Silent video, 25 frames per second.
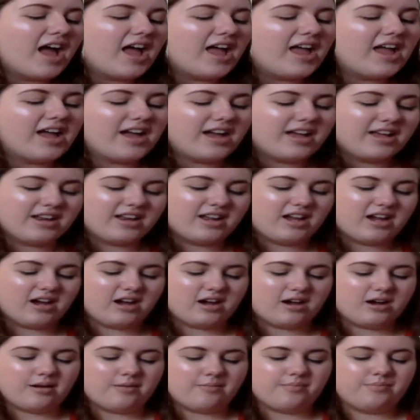and
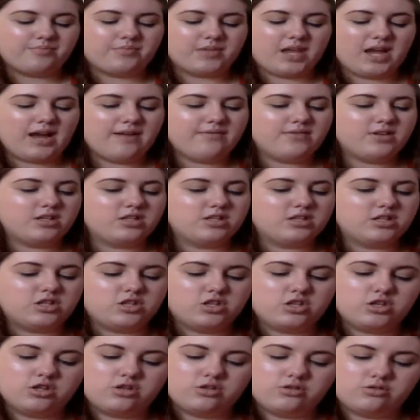I haven't
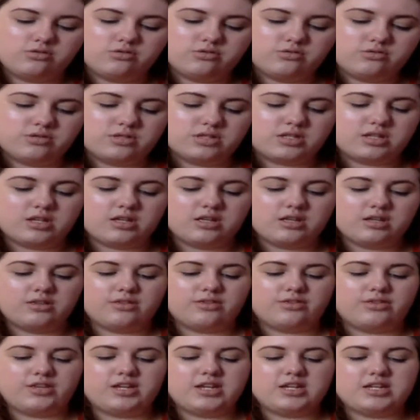used
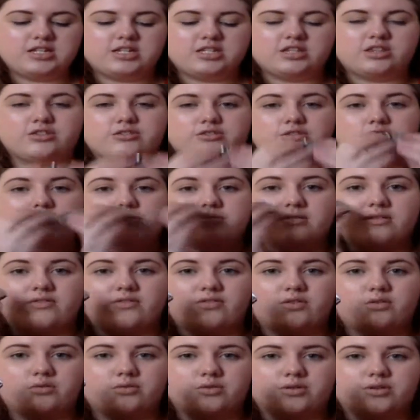these 3
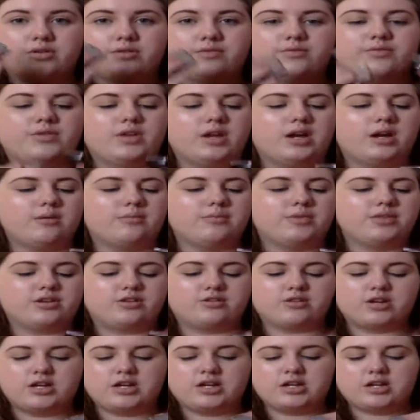before.
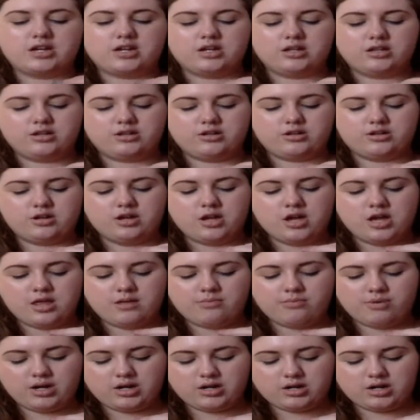The gray color,
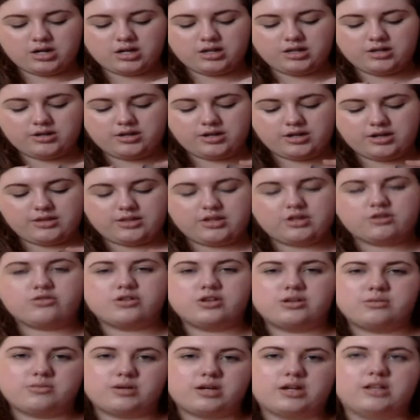brown color, and the
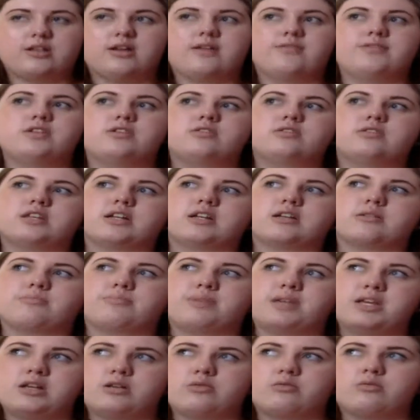cream color. I've used like
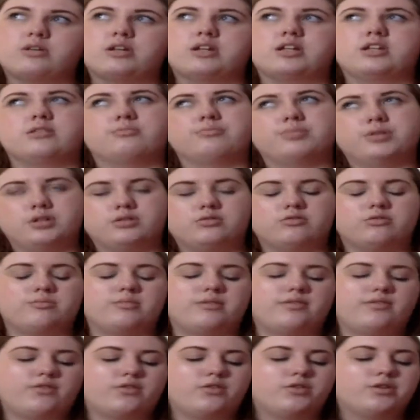a pink one and a blue
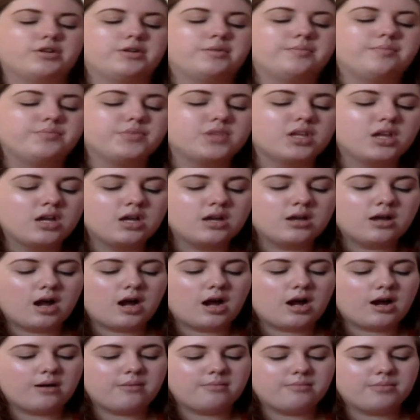one before,
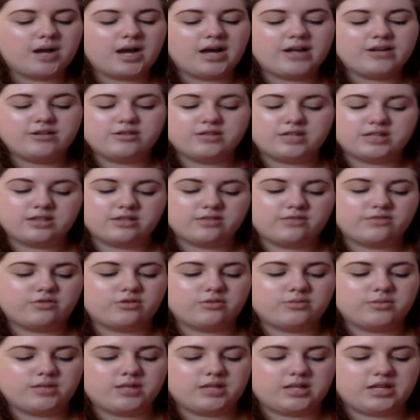but I do like the
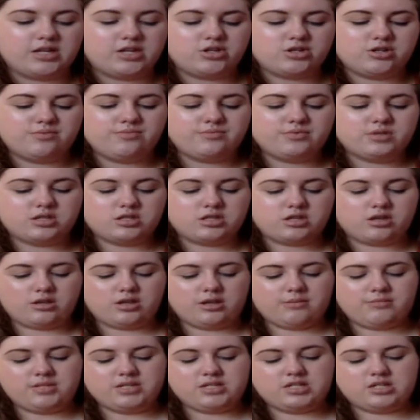formulation. So
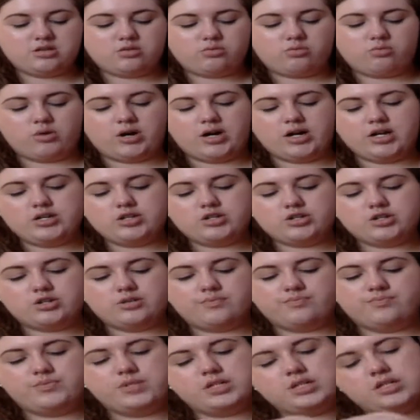let me
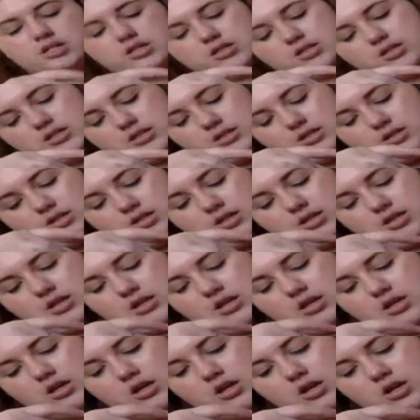swatch. This is
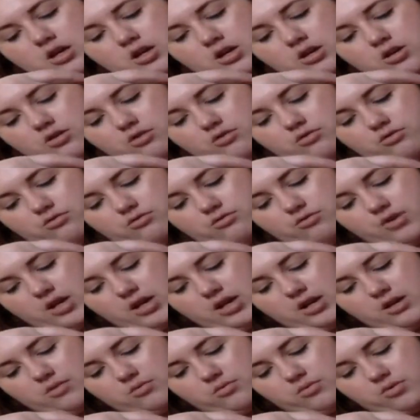the
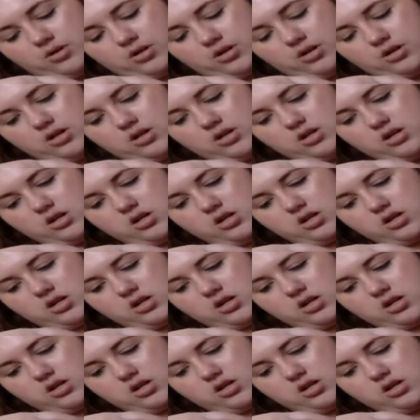gray one,